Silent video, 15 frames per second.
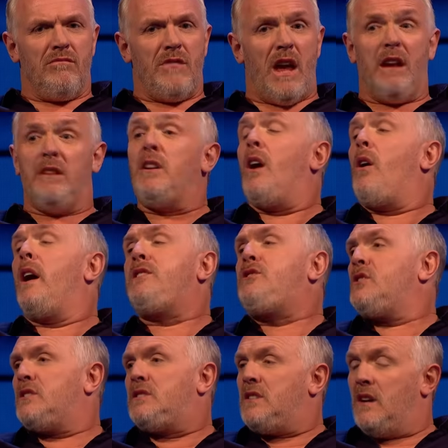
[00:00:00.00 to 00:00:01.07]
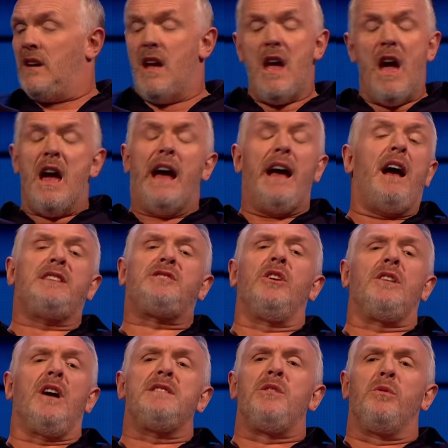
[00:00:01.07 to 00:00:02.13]
Yeah, no, I just... It's
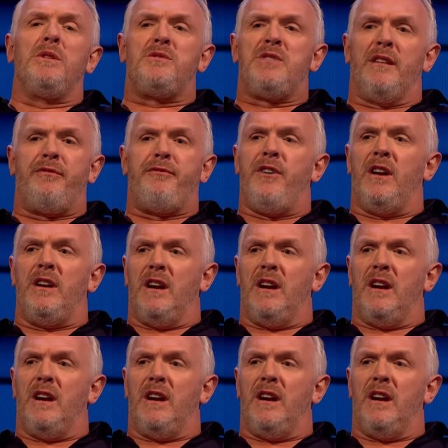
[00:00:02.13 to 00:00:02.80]
not that I don't want them to have fun.